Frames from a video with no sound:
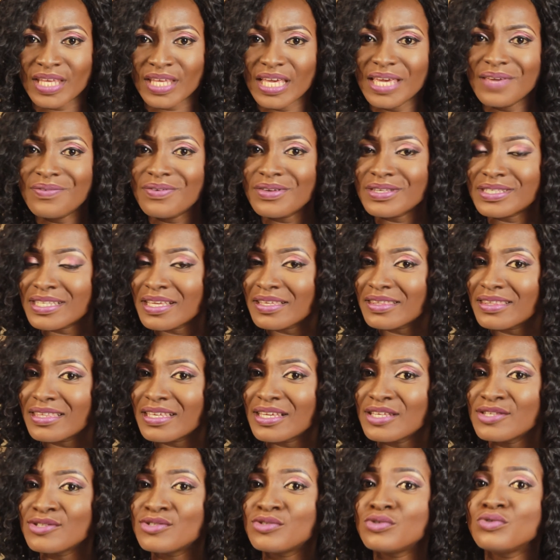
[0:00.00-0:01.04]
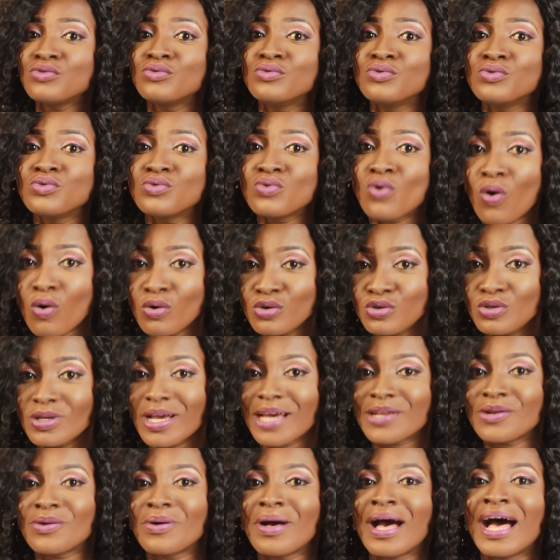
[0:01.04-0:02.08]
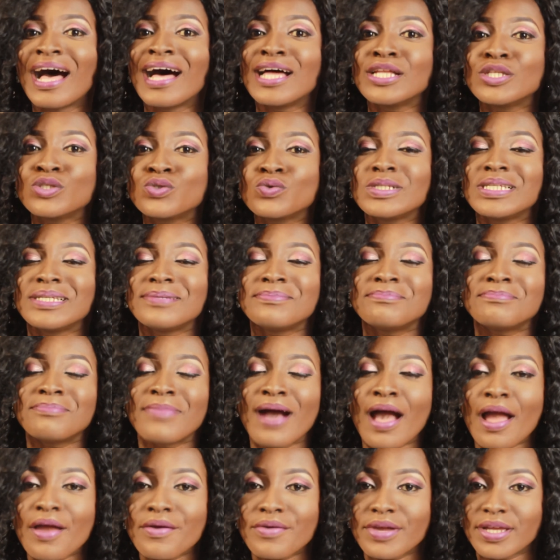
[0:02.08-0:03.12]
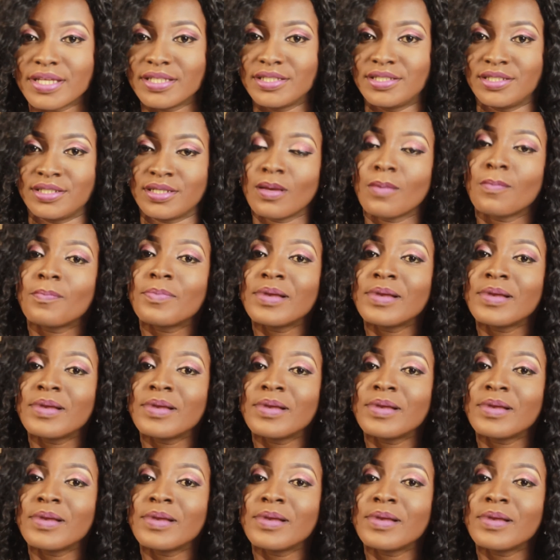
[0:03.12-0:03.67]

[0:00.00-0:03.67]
If you see things you know you cannot handle in marriage,